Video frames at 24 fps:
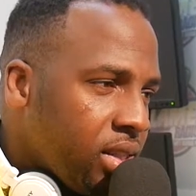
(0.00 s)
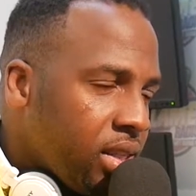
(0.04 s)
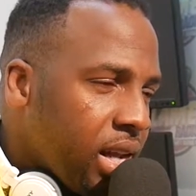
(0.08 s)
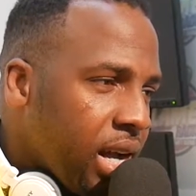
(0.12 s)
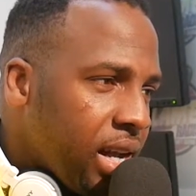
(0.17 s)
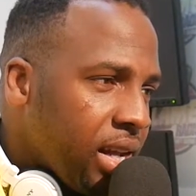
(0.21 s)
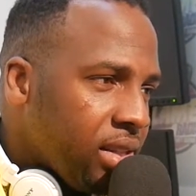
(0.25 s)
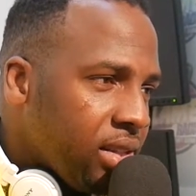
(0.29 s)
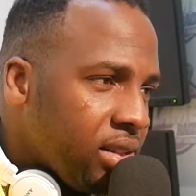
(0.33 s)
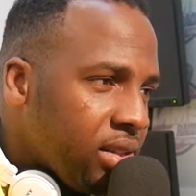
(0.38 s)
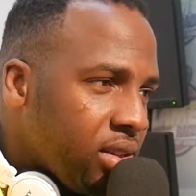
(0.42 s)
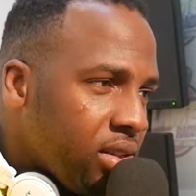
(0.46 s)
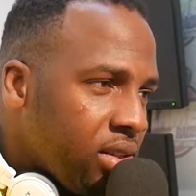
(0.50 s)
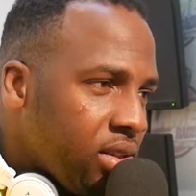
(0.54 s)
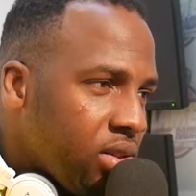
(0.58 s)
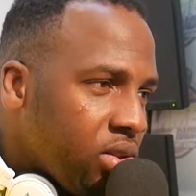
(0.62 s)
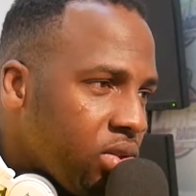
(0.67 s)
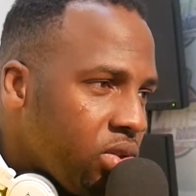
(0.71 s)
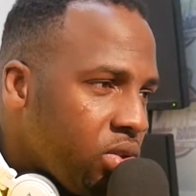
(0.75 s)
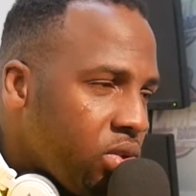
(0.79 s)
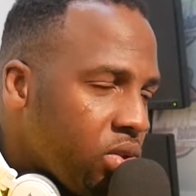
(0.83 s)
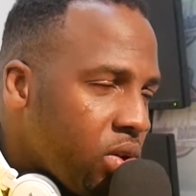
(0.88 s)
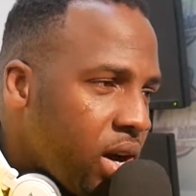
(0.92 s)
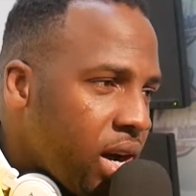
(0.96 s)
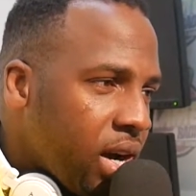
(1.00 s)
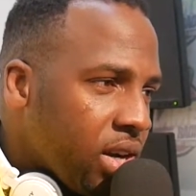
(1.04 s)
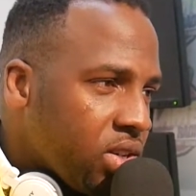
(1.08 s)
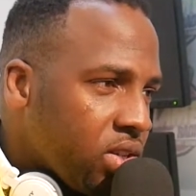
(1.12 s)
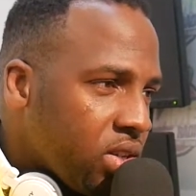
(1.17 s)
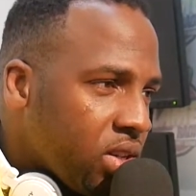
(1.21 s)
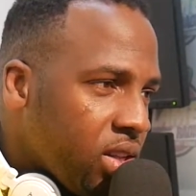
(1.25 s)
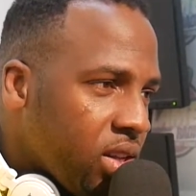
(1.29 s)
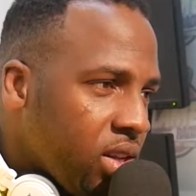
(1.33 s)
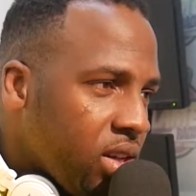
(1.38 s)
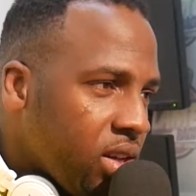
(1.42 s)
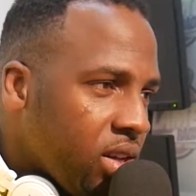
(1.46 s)
than to
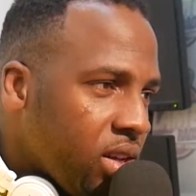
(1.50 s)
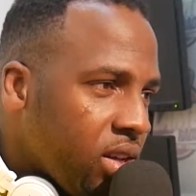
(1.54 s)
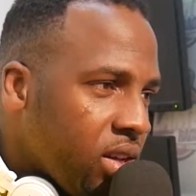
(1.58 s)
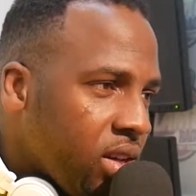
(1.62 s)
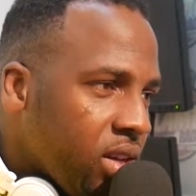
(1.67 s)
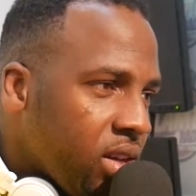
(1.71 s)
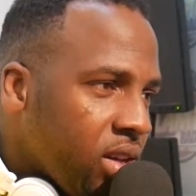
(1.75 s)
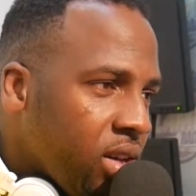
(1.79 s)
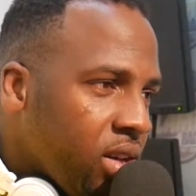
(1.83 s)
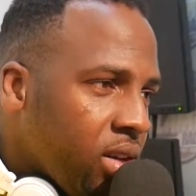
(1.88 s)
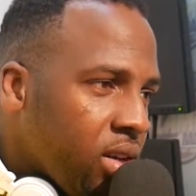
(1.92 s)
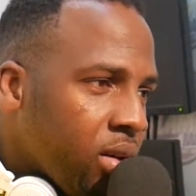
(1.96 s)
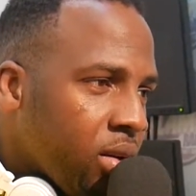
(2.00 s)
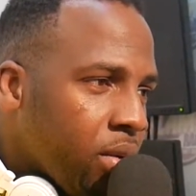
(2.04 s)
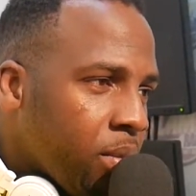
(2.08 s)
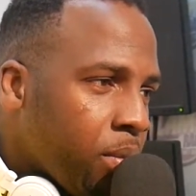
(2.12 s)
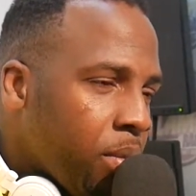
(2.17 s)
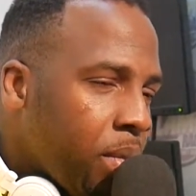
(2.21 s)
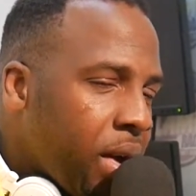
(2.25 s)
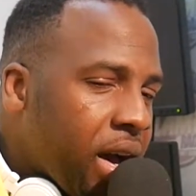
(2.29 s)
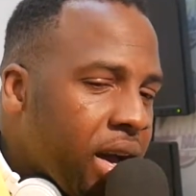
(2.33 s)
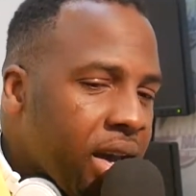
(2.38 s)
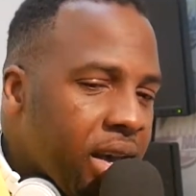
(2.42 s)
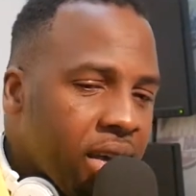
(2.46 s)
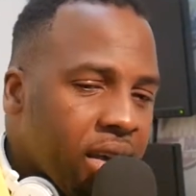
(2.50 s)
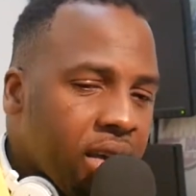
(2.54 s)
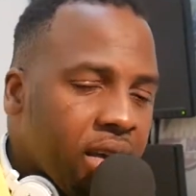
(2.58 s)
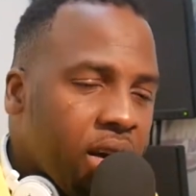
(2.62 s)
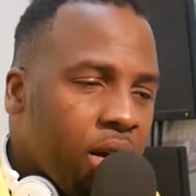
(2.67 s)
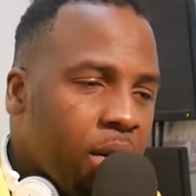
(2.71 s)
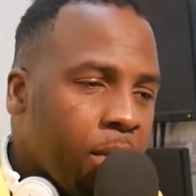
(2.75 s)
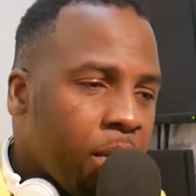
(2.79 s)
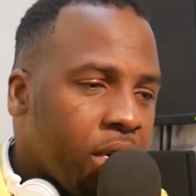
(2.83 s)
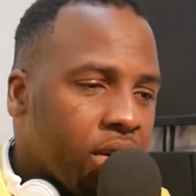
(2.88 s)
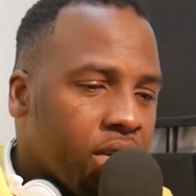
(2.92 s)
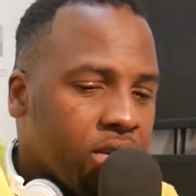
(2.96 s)
actually buy
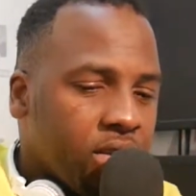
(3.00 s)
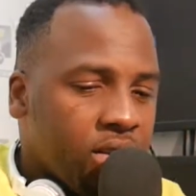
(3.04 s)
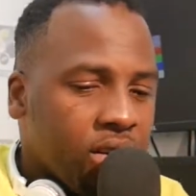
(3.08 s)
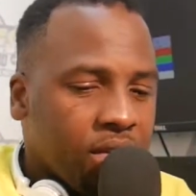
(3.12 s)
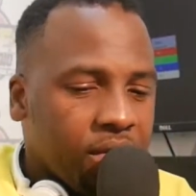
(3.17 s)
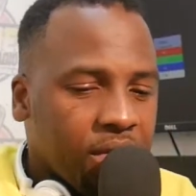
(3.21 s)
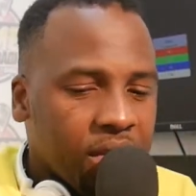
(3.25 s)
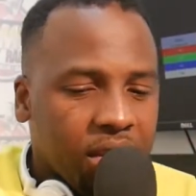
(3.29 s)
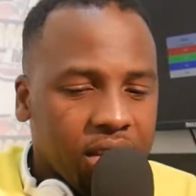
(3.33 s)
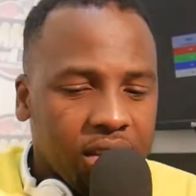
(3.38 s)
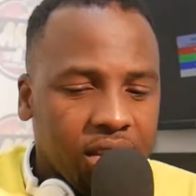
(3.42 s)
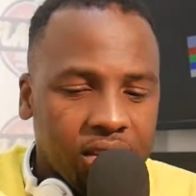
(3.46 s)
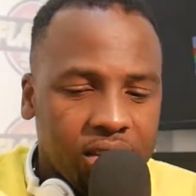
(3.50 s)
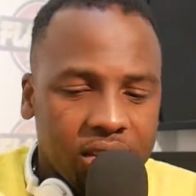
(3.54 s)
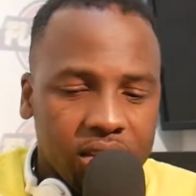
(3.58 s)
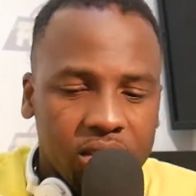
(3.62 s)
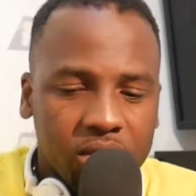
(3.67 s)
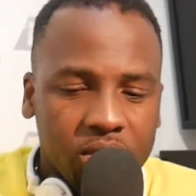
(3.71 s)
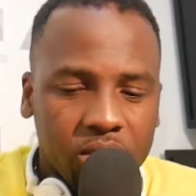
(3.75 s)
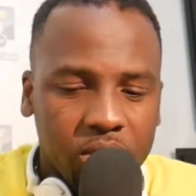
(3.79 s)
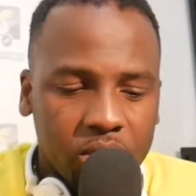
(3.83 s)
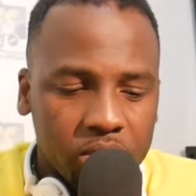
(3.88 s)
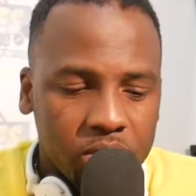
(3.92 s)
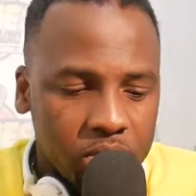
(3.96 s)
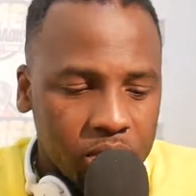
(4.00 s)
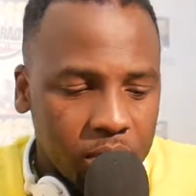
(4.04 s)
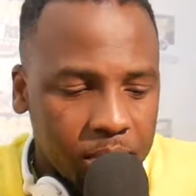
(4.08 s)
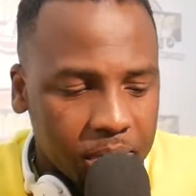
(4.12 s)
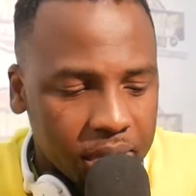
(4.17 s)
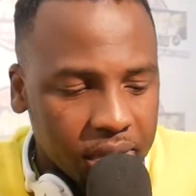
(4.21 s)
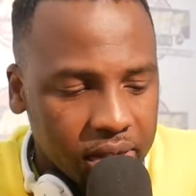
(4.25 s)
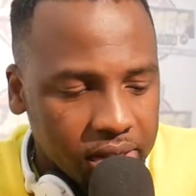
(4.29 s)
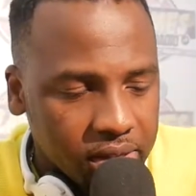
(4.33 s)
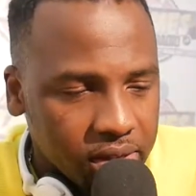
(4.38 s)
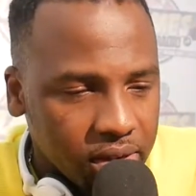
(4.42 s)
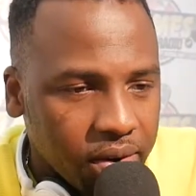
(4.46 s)
a bottle of NSC to go to a
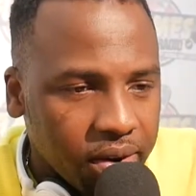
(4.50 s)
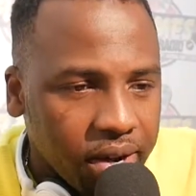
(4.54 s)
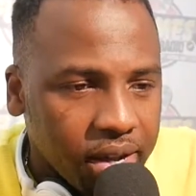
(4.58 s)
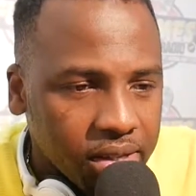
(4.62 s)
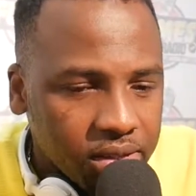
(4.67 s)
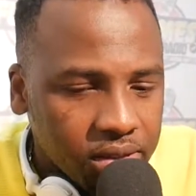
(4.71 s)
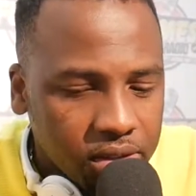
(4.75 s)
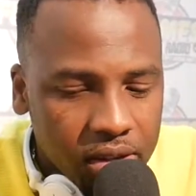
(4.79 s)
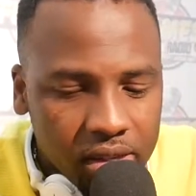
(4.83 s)
party, alright?